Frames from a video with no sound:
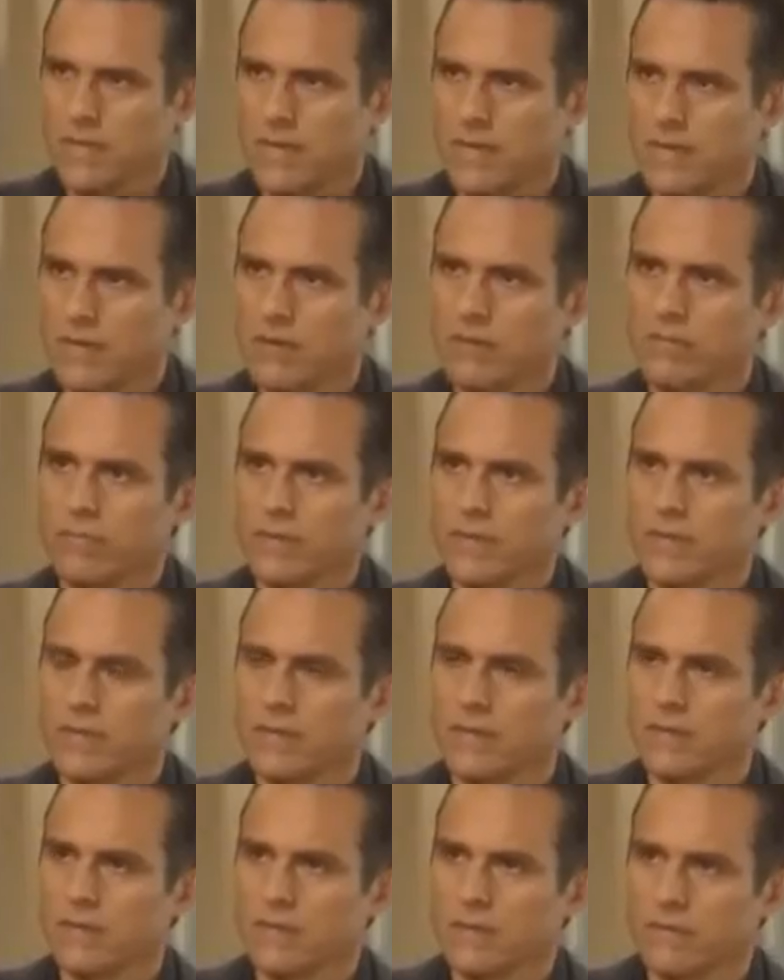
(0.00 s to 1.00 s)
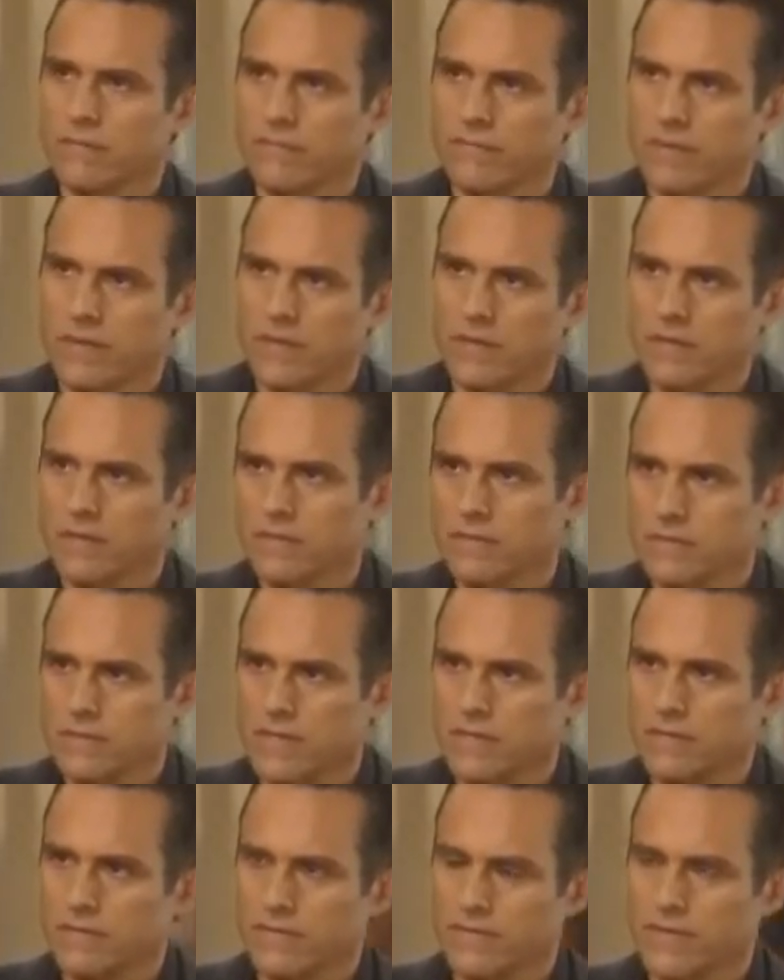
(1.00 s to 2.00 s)
God help me if I
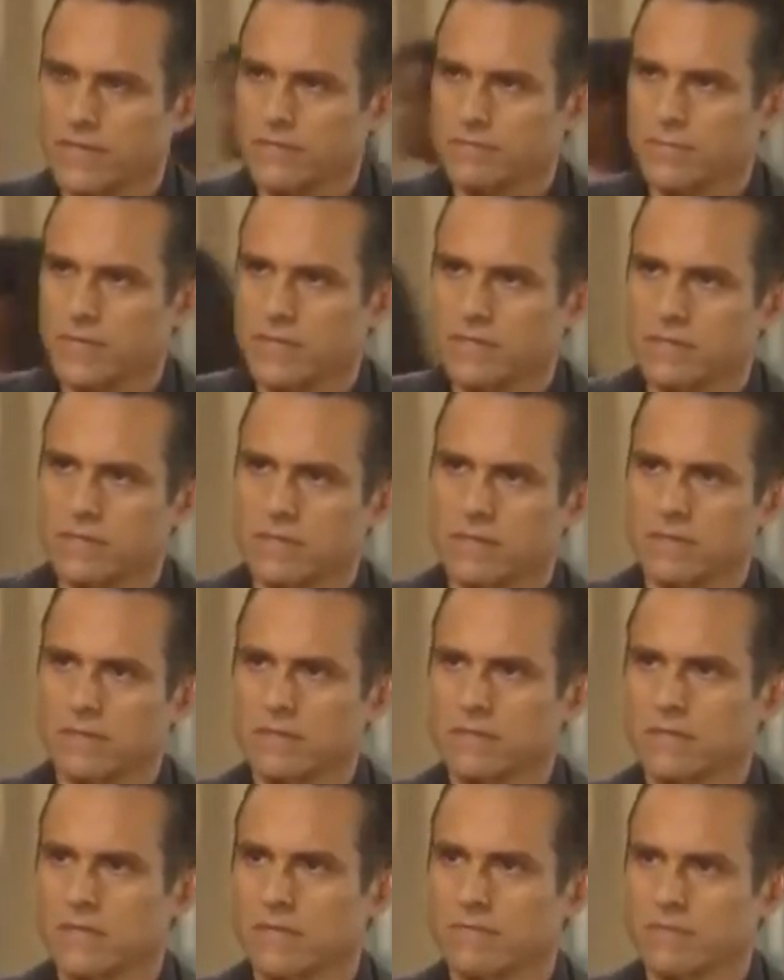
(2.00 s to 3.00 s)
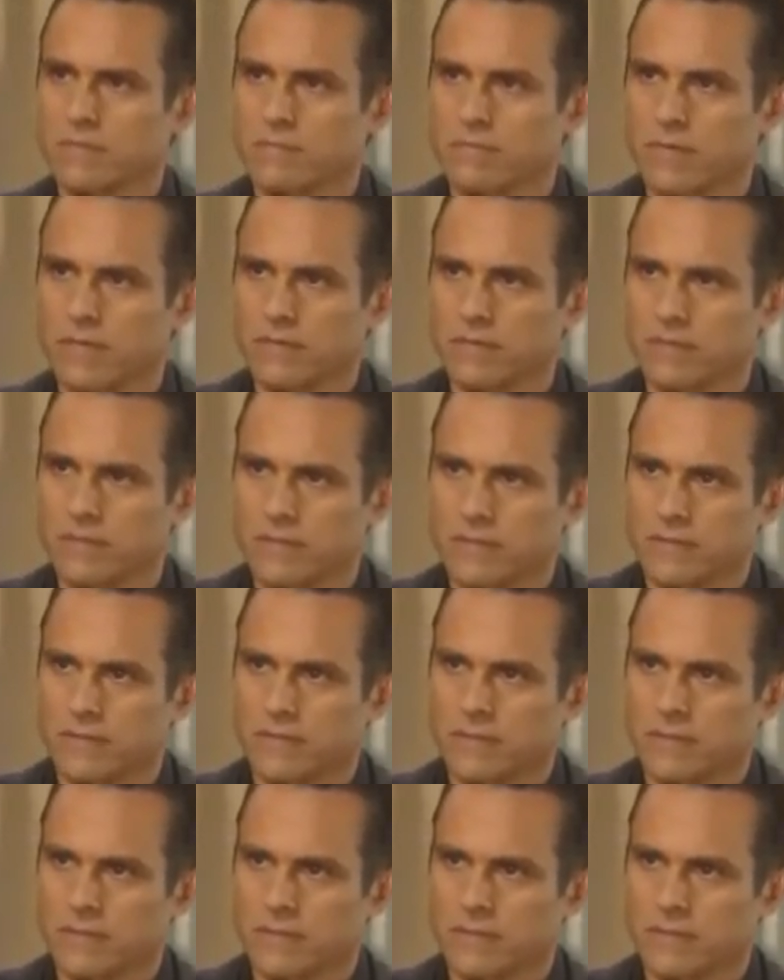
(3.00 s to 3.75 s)
sacrifice my son to save his mother.